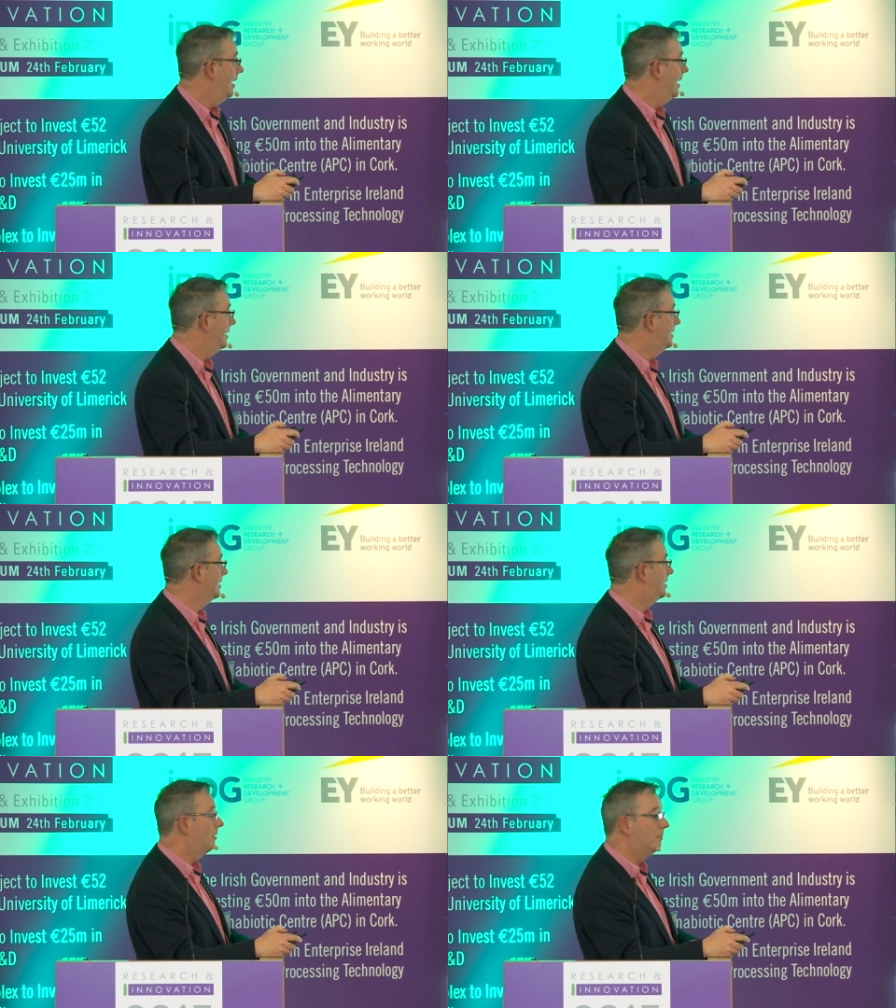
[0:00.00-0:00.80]

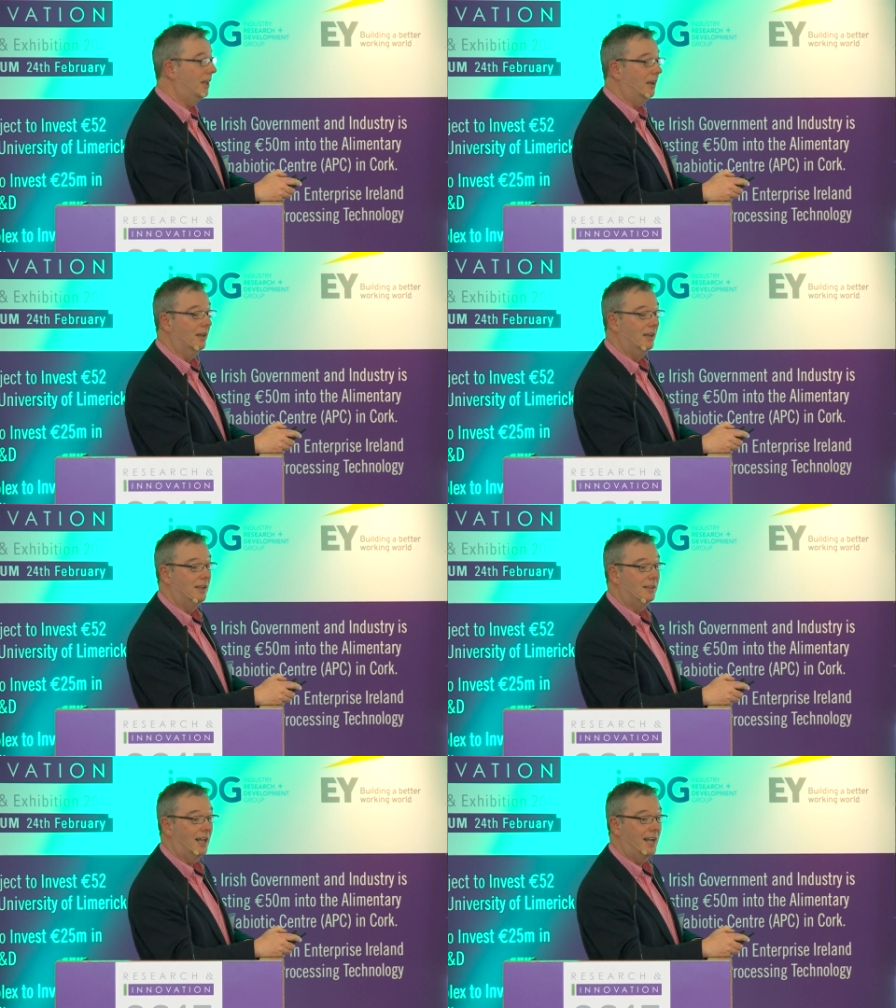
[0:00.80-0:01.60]
isn't something
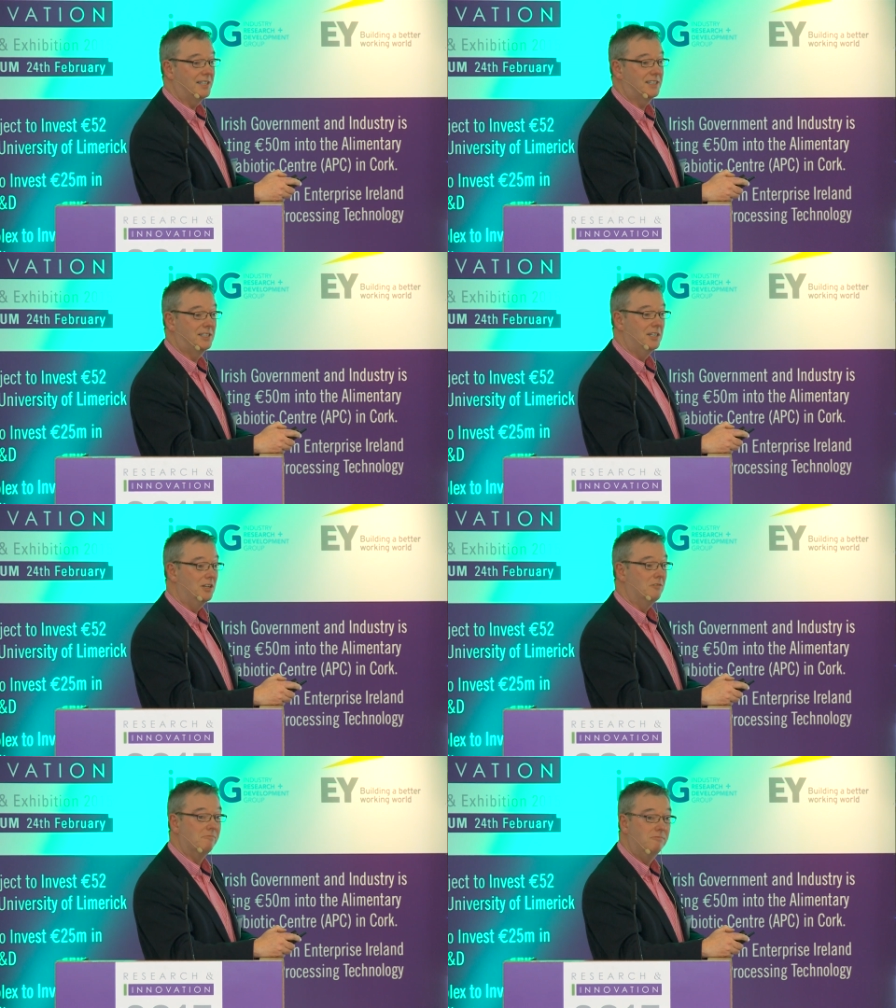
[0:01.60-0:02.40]
that's
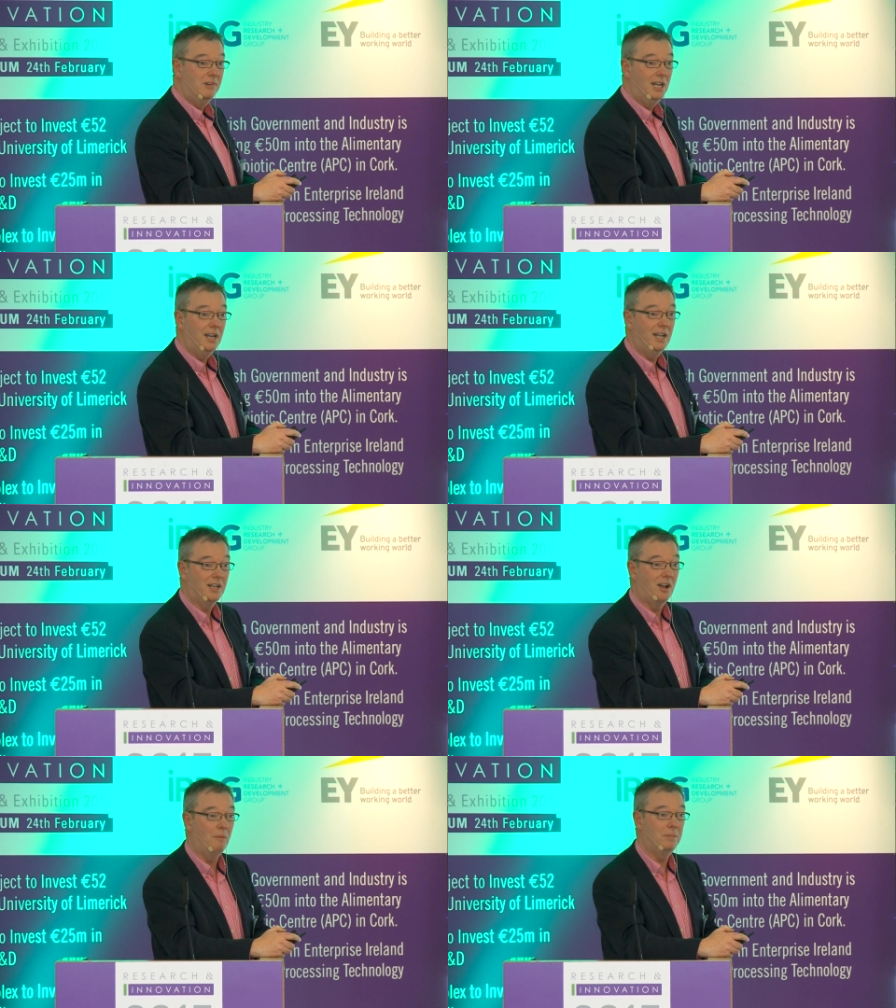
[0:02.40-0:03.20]
really
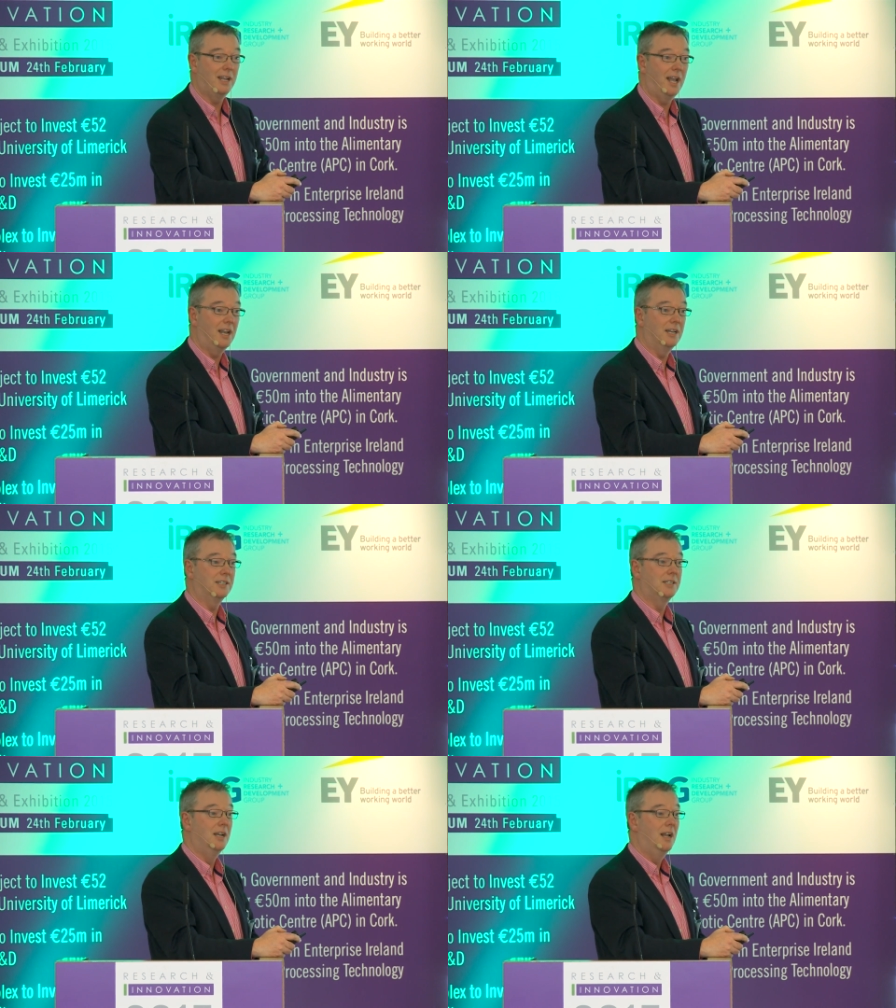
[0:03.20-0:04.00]
complicated,
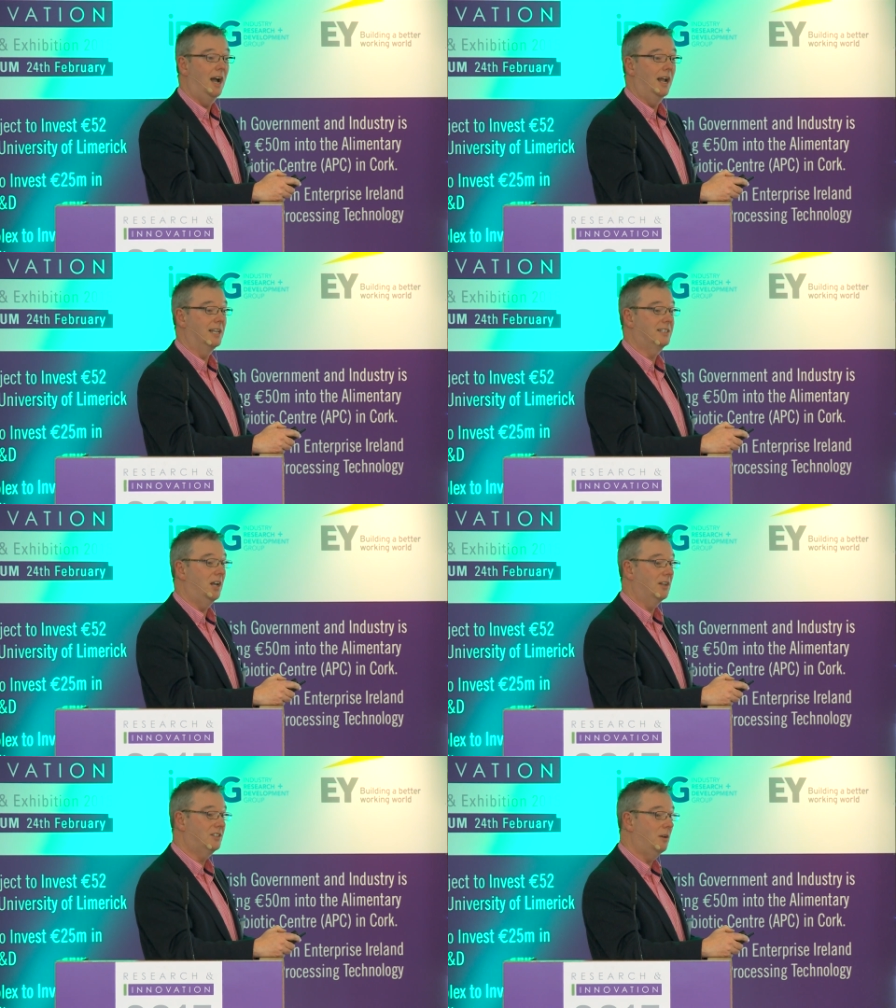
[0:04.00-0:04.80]
and it's
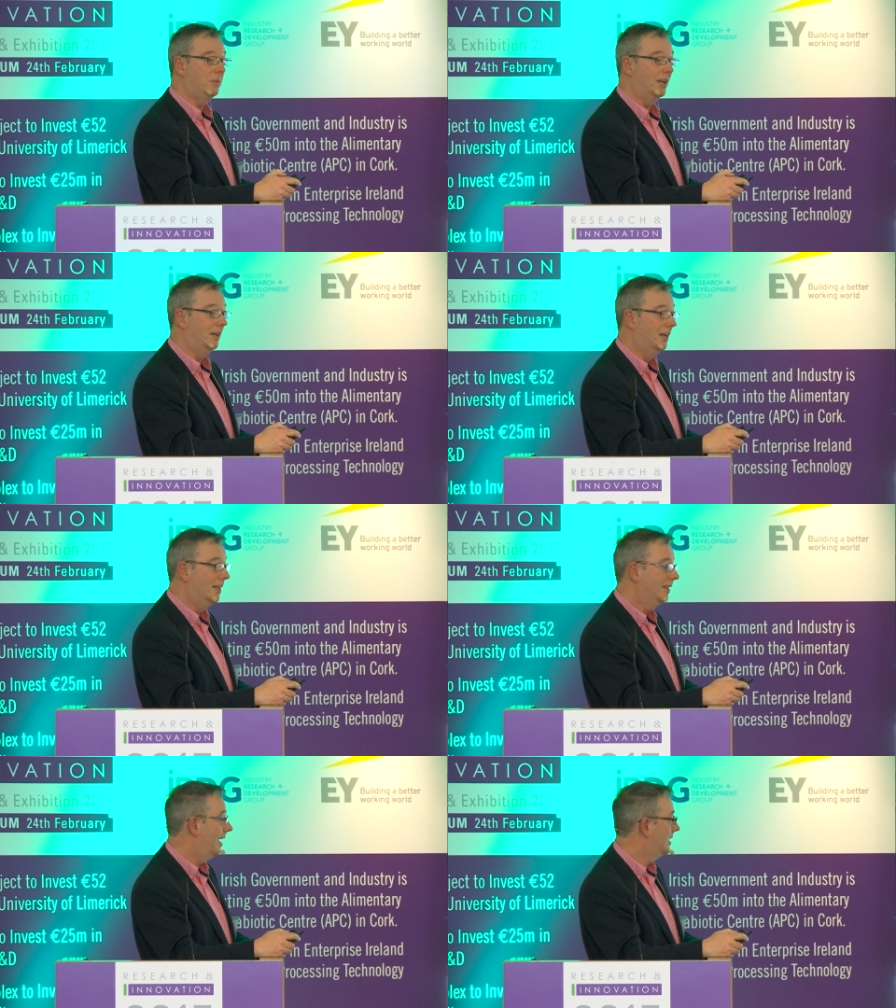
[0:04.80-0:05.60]
not something
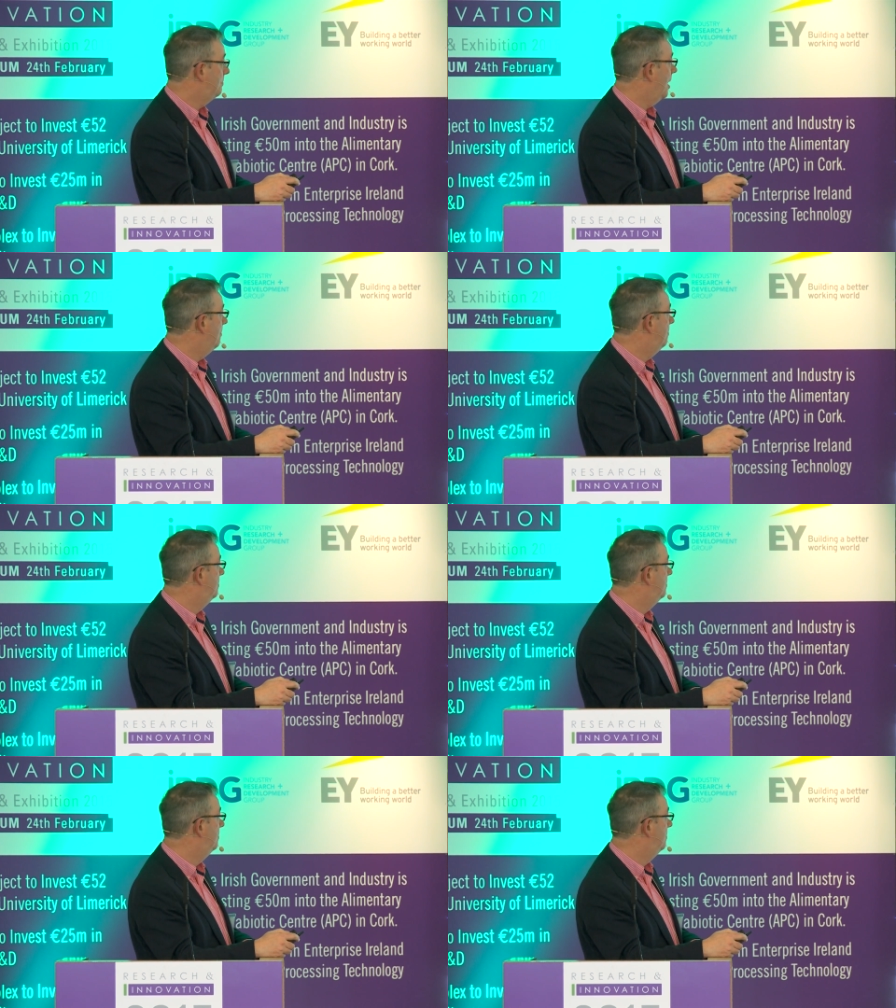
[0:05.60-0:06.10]
that's about